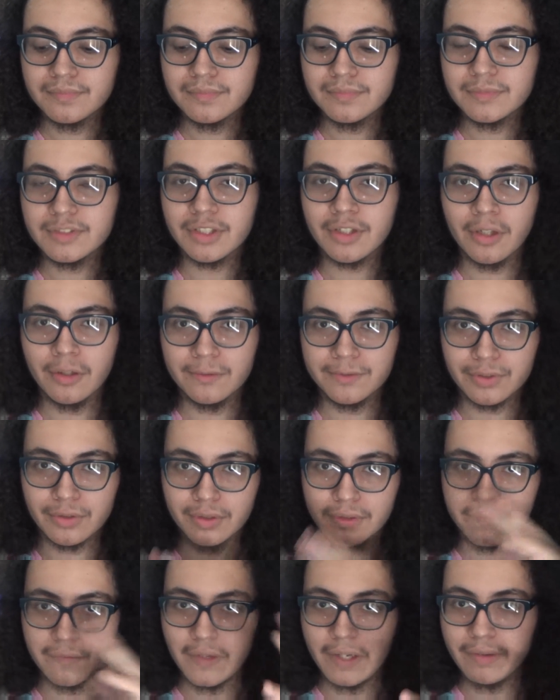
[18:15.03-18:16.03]
Jakov sort
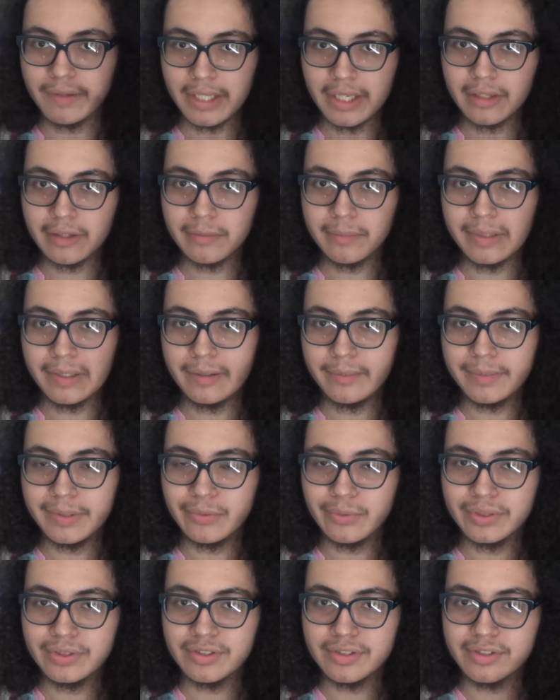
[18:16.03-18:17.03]
of found out about me.
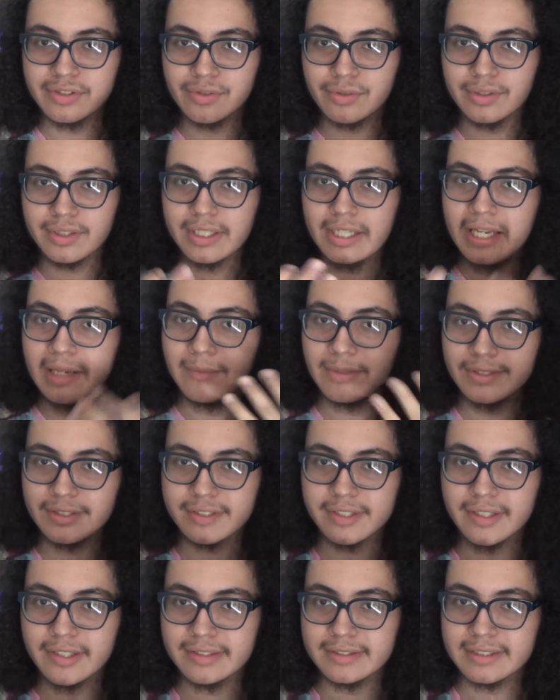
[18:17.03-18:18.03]
We just sort of came into
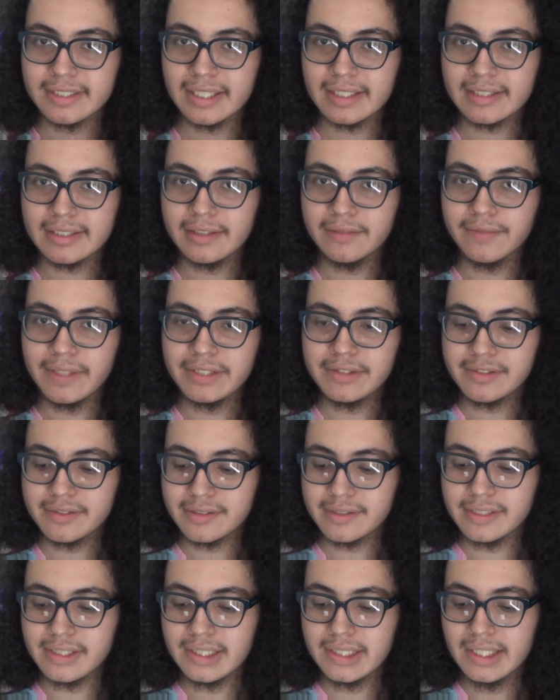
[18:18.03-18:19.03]
contact, and
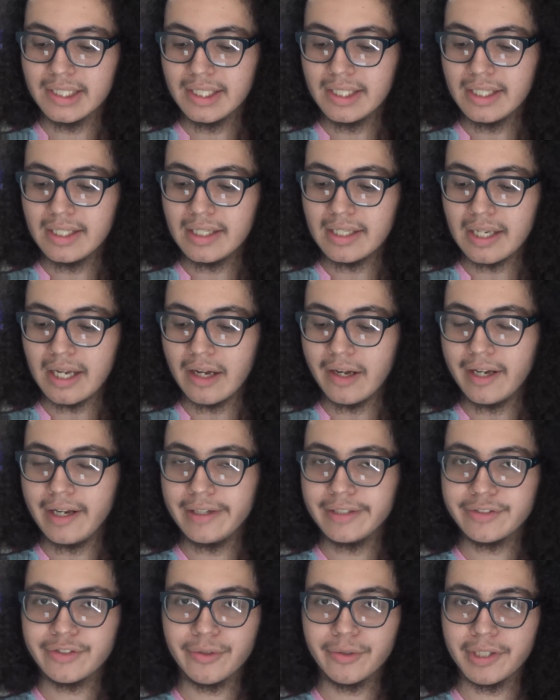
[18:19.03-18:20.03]
eventually I
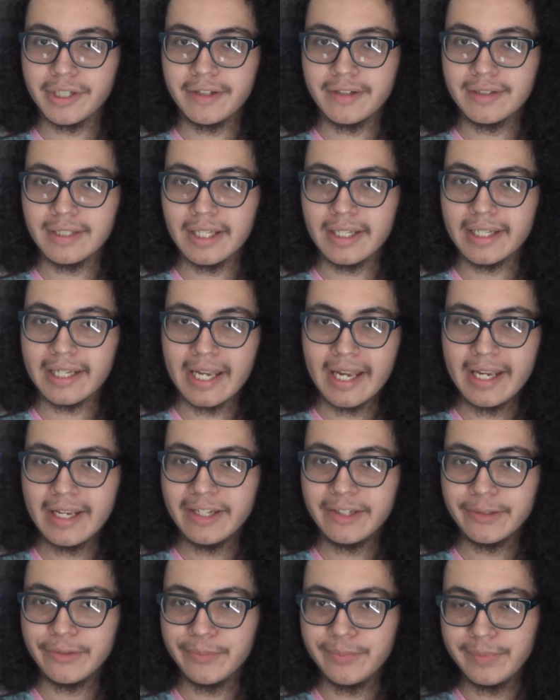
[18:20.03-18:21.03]
told Aaron, like,
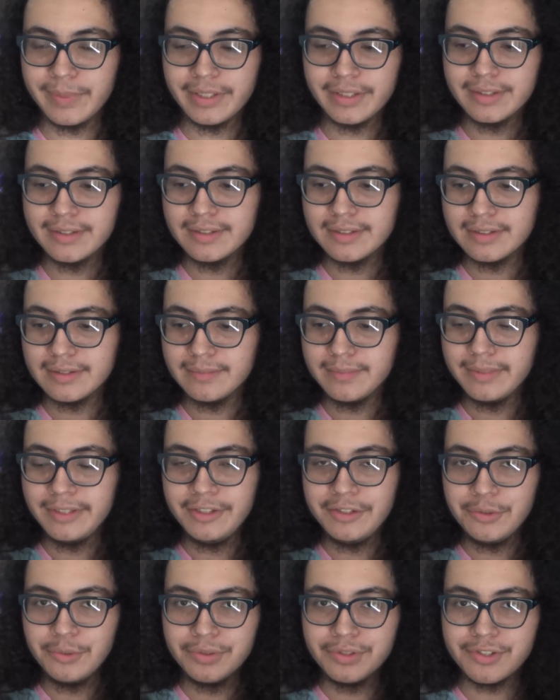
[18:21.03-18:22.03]
hey, you
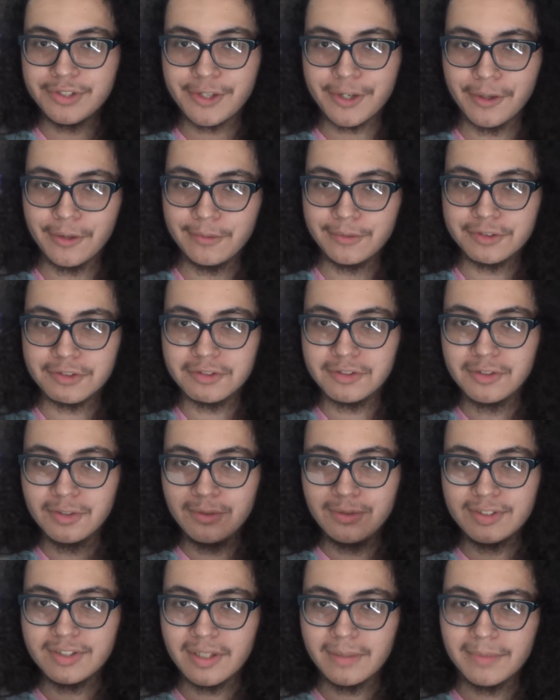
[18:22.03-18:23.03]
and Jakov should do
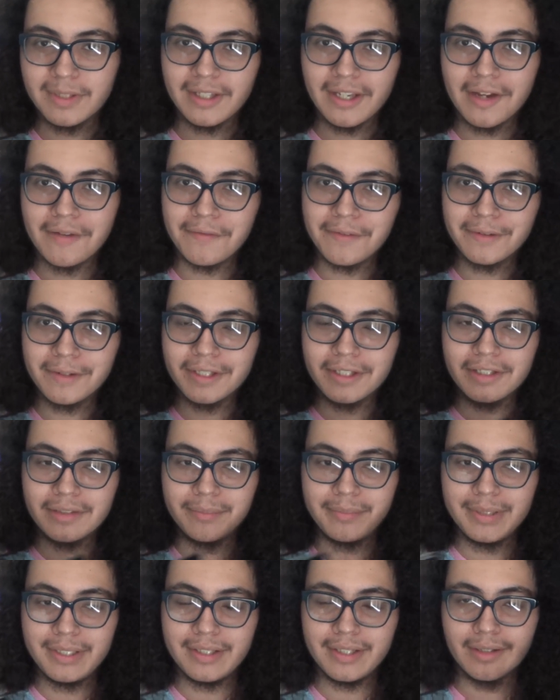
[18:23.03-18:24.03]
something. I feel like it'd
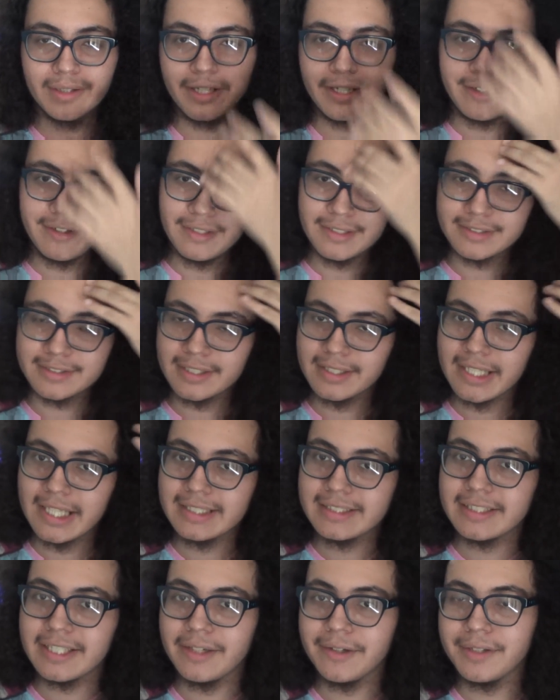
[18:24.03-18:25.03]
be hilarious. And
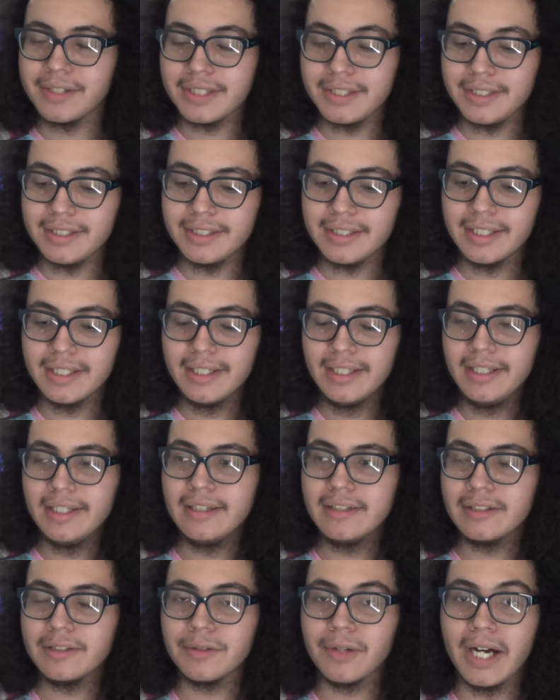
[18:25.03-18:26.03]
that's how the
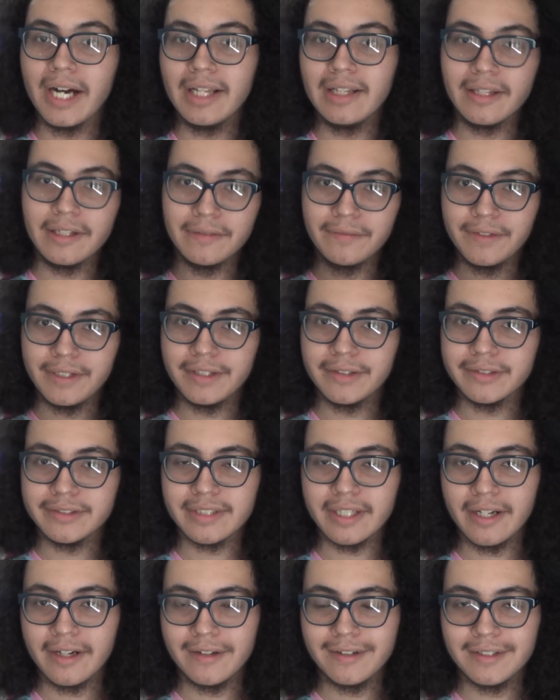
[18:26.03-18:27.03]
little highlight videos
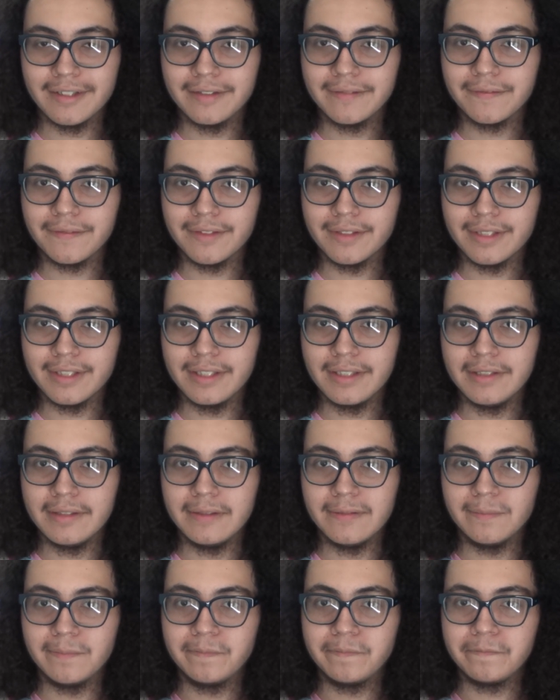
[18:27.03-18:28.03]
that Aaron did for
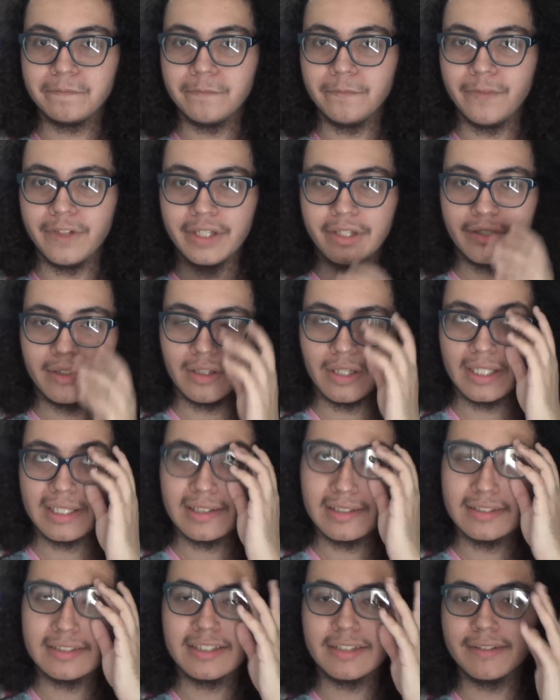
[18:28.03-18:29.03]
the video, like
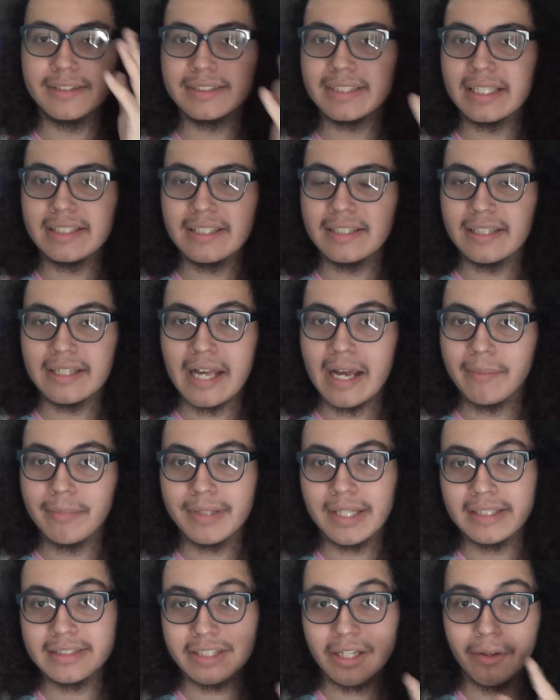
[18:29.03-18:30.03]
the series that didn't happen,
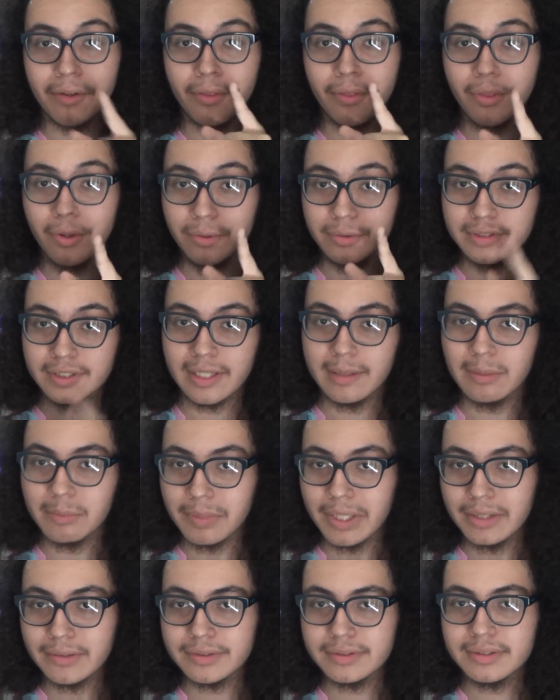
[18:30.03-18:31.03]
that's how those came
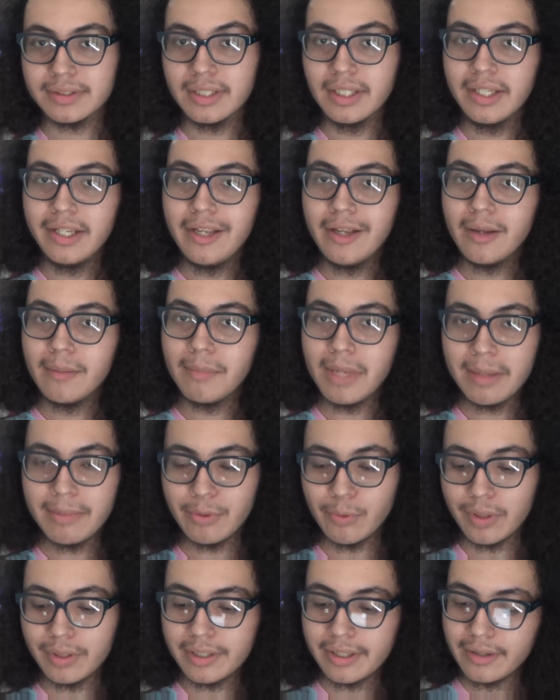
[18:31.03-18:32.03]
about. Maybe
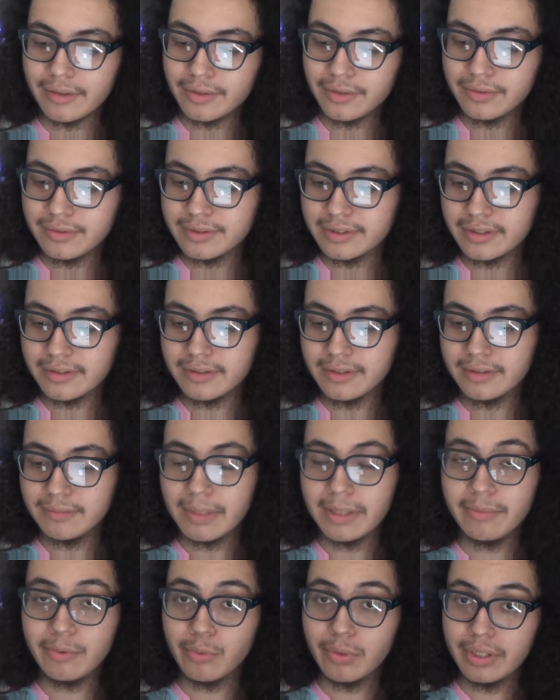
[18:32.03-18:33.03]
one day I'll do a series,
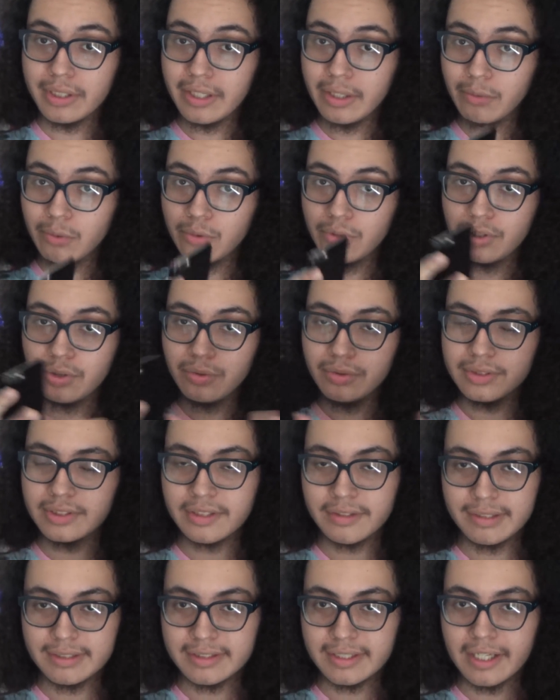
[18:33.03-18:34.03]
maybe one day we'll do a
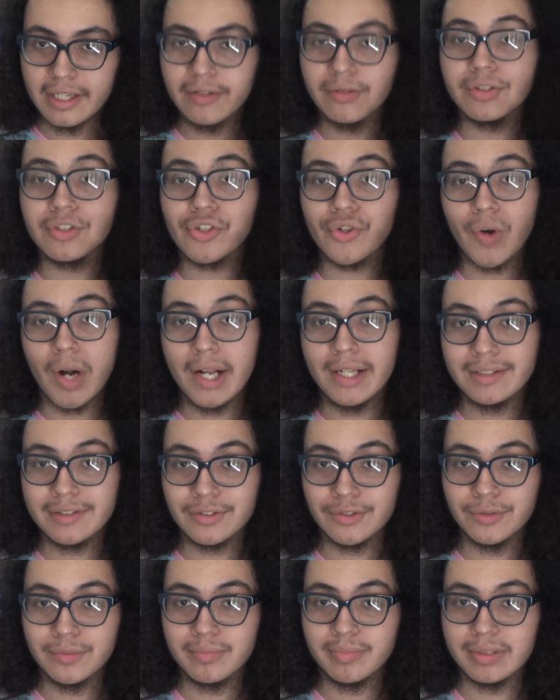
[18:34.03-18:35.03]
series again, or try
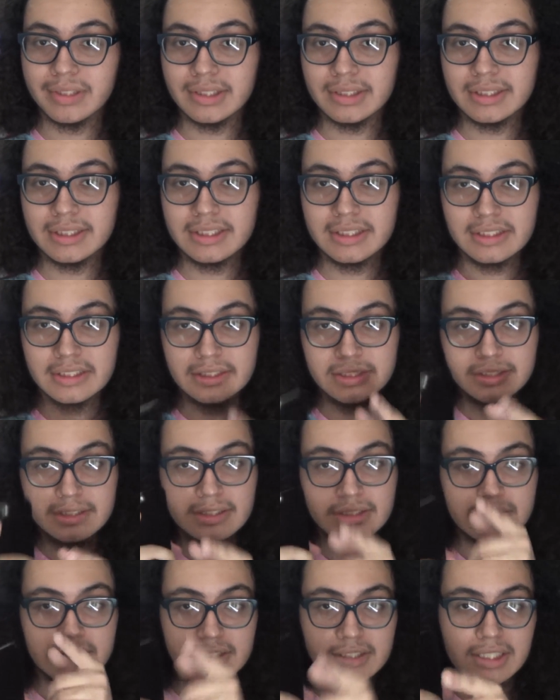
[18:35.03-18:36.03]
to, but
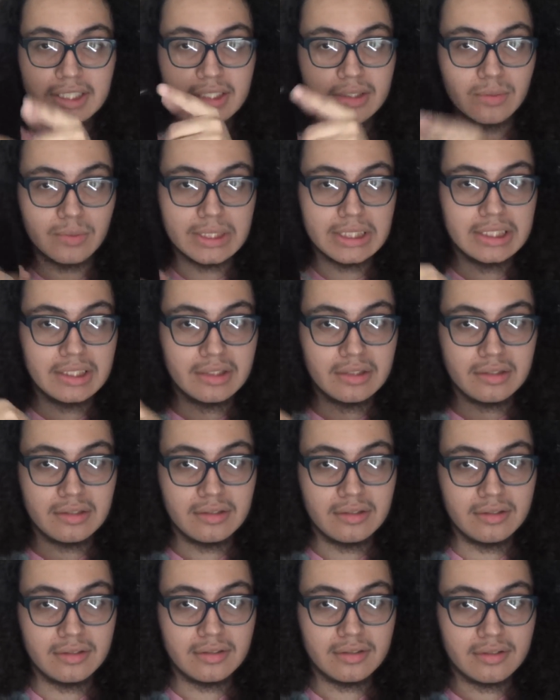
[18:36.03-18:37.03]
gotta wait
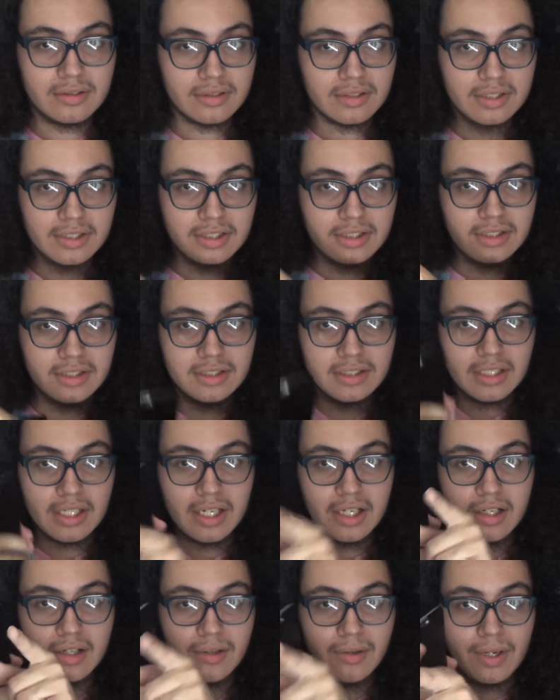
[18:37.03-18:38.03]
and see
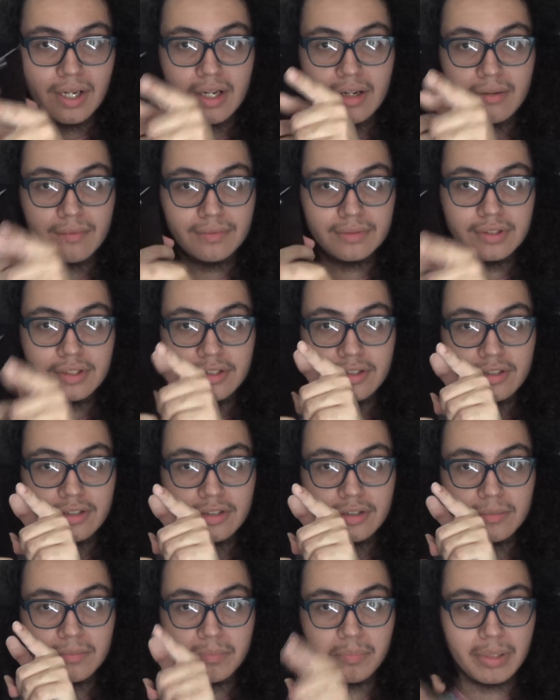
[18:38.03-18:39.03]
how
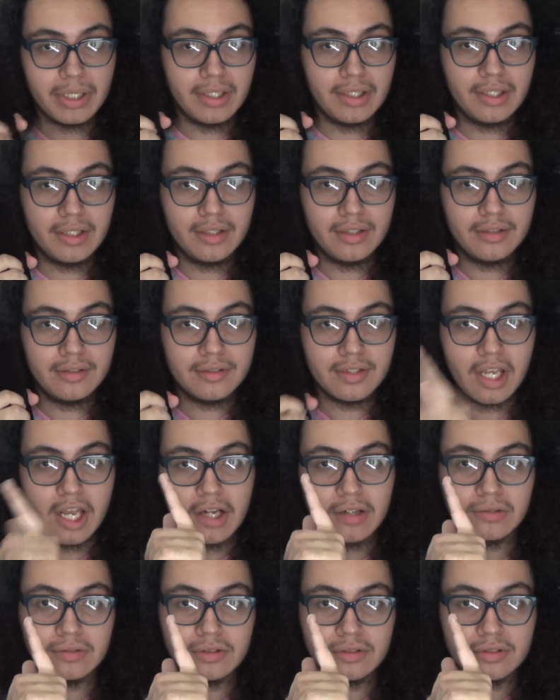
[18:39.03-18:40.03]
everything pans
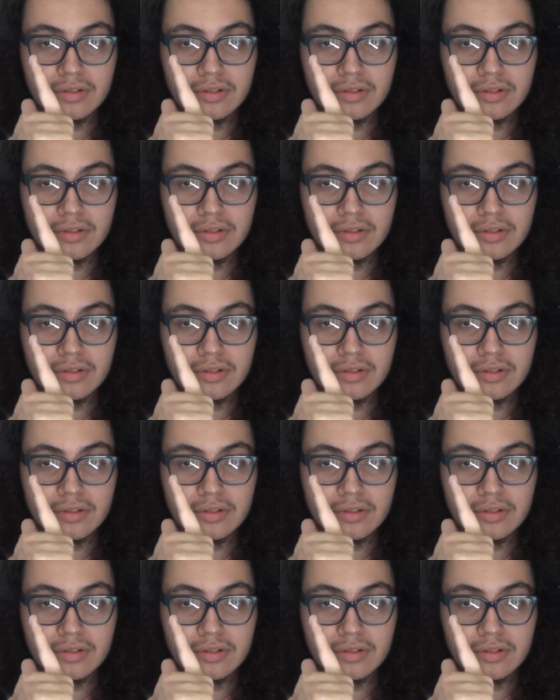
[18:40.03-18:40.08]
out.